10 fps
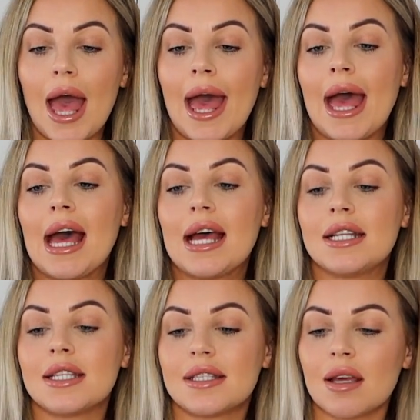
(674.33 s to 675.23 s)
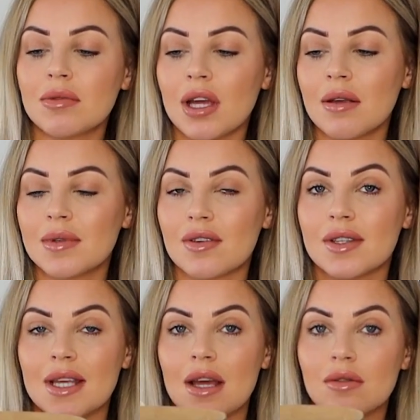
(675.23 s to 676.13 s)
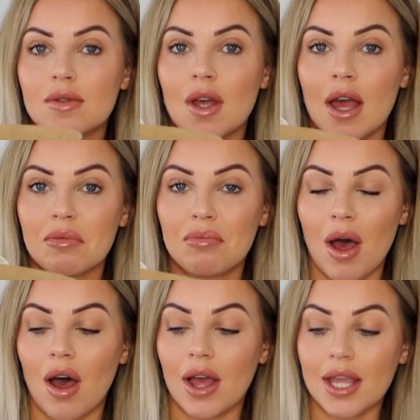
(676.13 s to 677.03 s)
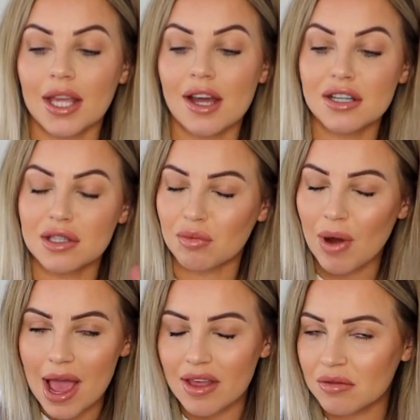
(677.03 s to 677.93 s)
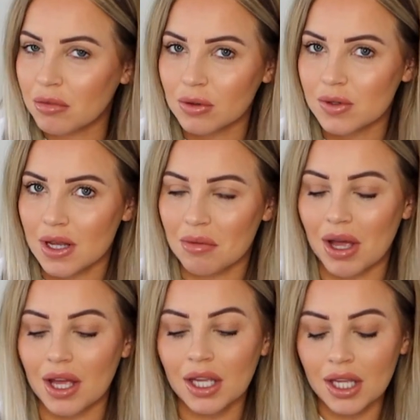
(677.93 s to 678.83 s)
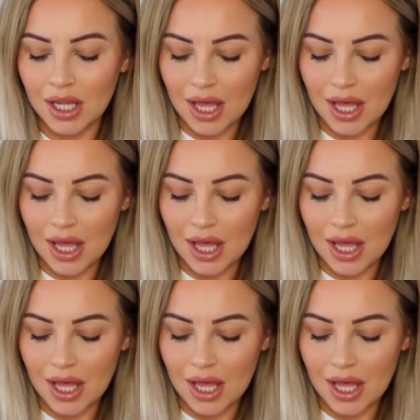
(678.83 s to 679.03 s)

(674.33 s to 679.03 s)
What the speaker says: and sometimes there are sandals that I buy and I just wear them all summer,